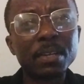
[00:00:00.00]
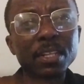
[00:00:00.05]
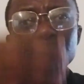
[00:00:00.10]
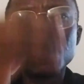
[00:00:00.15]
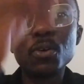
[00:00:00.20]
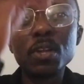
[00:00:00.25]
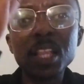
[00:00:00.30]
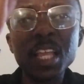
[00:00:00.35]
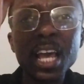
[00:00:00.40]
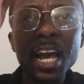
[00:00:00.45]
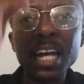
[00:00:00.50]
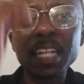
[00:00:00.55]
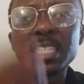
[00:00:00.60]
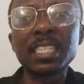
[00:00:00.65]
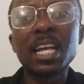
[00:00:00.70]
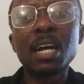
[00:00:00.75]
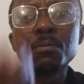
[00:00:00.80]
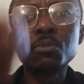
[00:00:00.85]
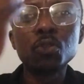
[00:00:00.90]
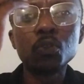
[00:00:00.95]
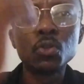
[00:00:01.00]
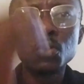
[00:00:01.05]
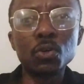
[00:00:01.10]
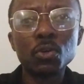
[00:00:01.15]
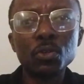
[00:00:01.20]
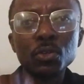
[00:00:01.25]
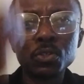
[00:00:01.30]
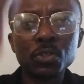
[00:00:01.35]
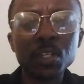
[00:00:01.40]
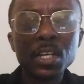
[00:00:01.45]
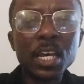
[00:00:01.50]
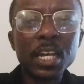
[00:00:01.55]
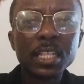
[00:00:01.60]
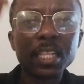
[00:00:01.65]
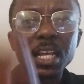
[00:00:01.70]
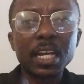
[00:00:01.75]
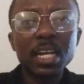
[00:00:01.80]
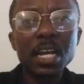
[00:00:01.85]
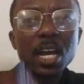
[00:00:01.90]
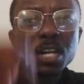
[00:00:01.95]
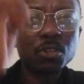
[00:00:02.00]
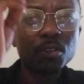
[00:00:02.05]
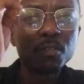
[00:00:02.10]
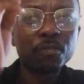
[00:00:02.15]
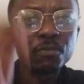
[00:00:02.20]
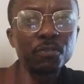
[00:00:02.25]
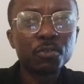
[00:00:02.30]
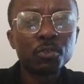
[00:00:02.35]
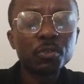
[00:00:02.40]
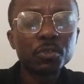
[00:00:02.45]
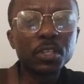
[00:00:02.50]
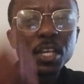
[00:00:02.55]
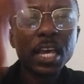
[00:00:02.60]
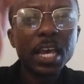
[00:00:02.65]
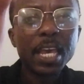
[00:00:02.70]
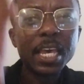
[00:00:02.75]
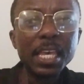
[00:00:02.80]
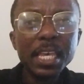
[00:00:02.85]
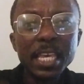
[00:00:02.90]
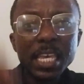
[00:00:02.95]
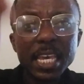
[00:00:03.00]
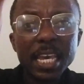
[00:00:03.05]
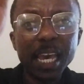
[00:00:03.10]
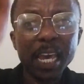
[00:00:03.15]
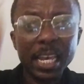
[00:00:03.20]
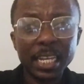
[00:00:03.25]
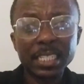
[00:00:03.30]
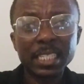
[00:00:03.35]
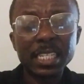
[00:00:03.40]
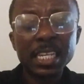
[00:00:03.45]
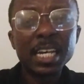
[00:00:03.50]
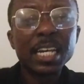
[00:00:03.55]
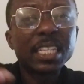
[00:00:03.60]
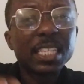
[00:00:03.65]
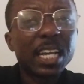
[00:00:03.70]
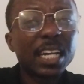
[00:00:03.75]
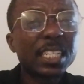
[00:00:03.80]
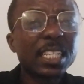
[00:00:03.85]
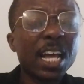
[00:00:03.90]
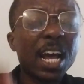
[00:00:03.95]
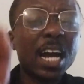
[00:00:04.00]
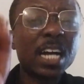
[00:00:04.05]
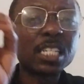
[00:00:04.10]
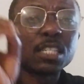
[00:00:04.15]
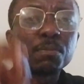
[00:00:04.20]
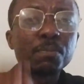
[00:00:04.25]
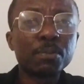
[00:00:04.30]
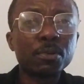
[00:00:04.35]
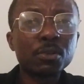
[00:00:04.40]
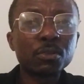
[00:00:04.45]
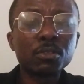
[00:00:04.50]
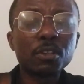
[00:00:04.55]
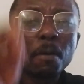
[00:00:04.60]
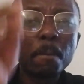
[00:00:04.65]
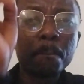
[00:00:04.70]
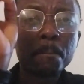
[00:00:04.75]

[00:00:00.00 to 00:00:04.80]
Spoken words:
and only Adam knows the kind of fruit he ate that has brought